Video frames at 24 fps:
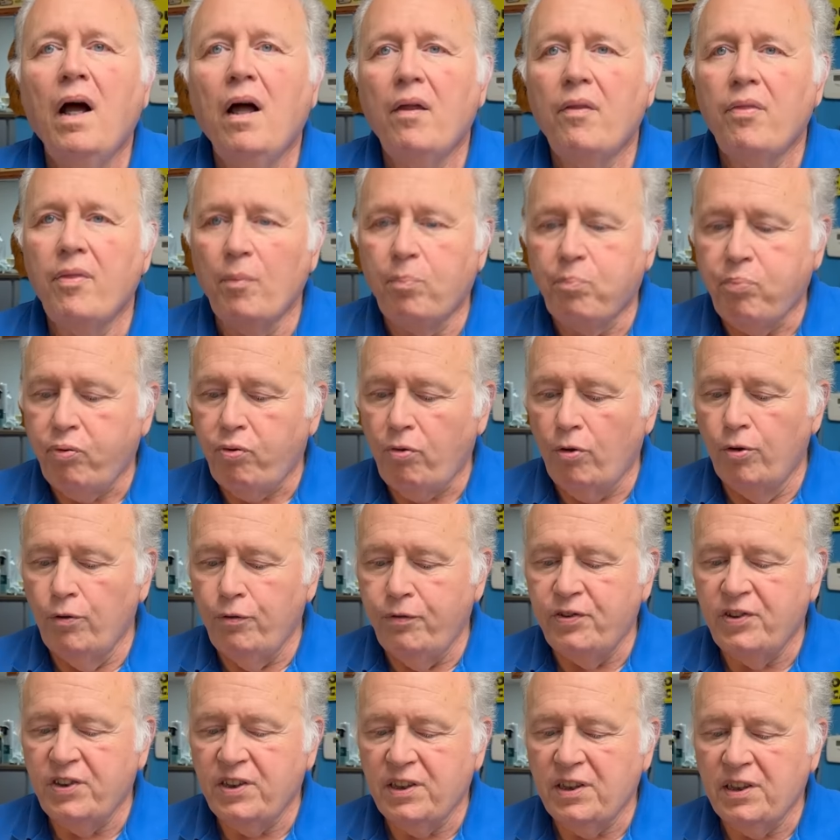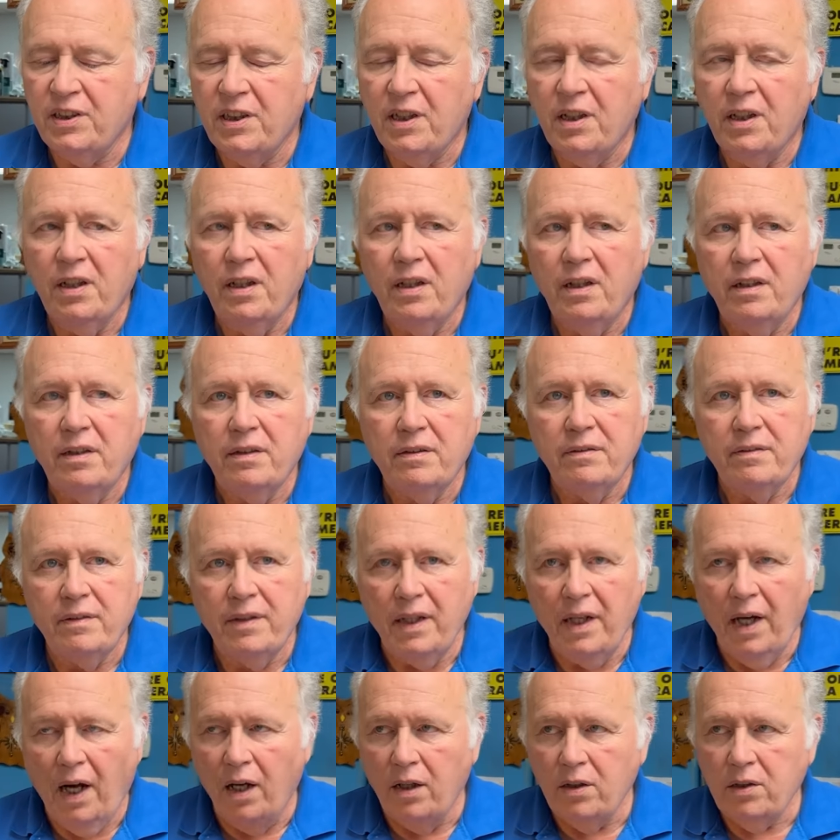the proofs,
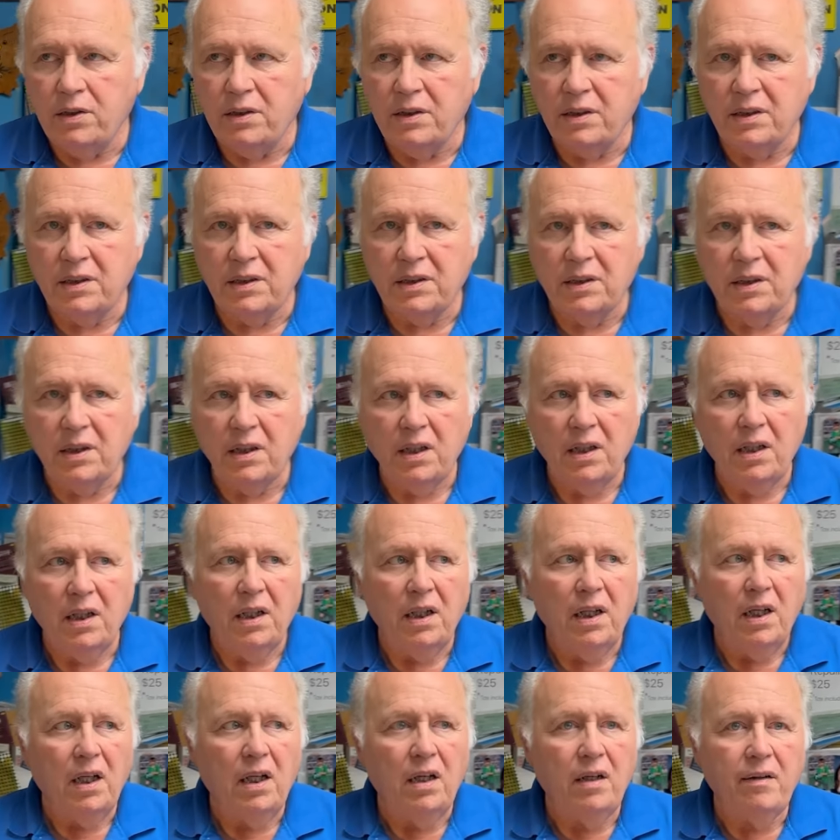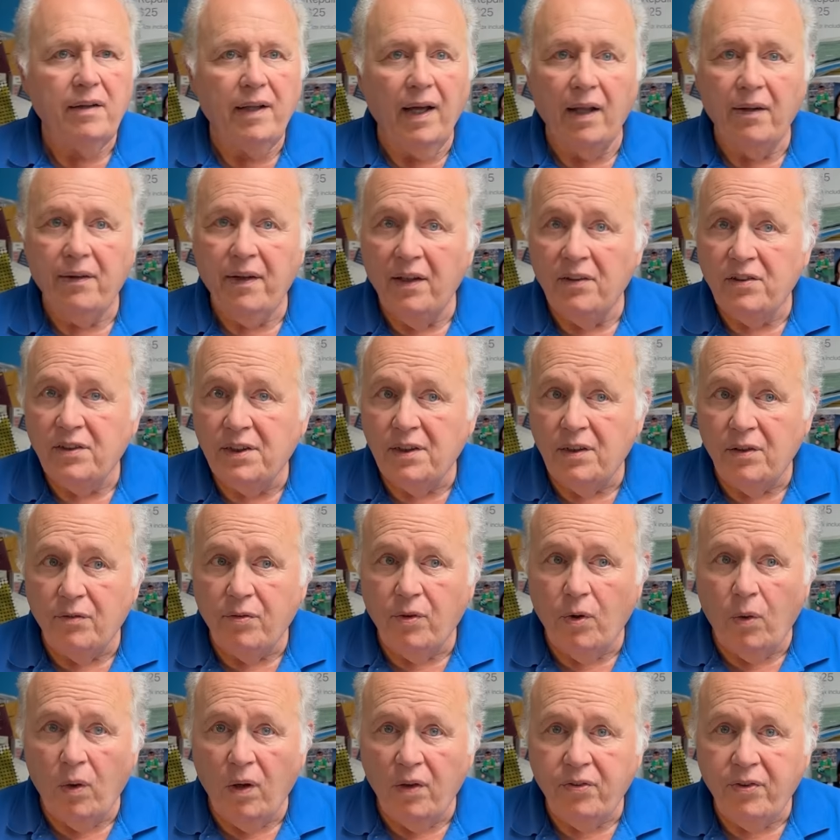the unks. Now, they're silver
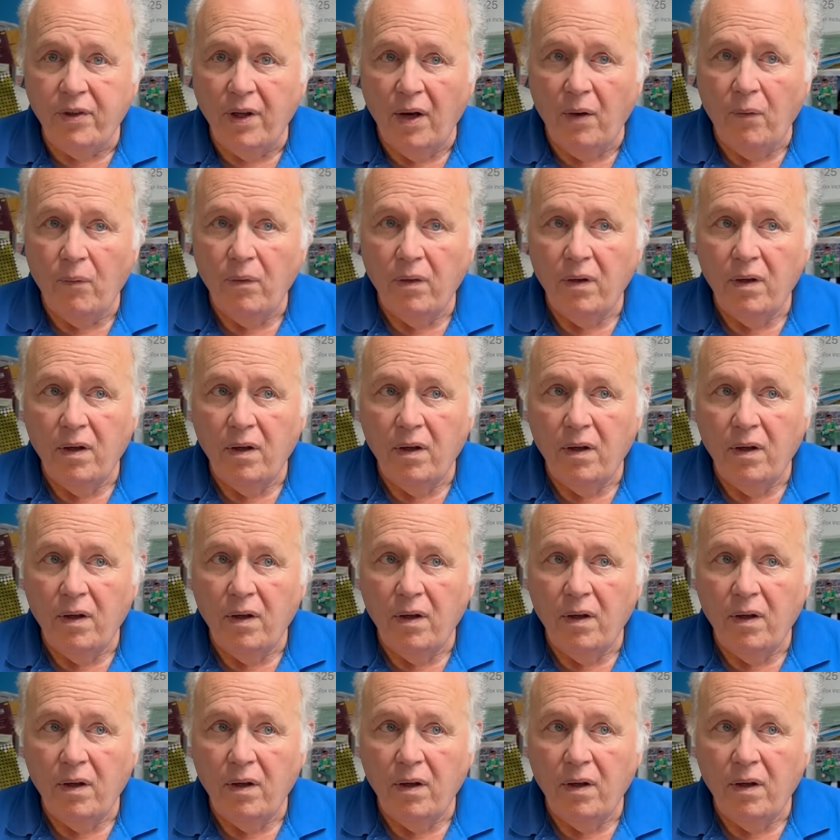also.